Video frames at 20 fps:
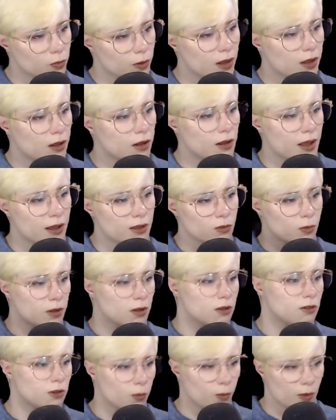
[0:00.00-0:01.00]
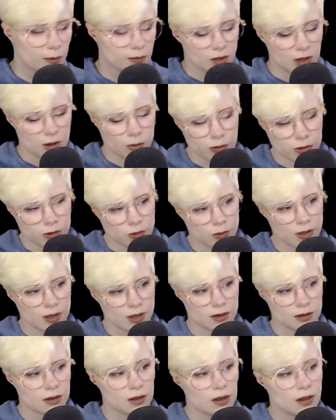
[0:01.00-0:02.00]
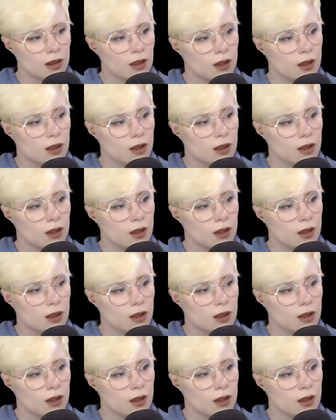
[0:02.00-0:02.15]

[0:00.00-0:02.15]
well as our website where you can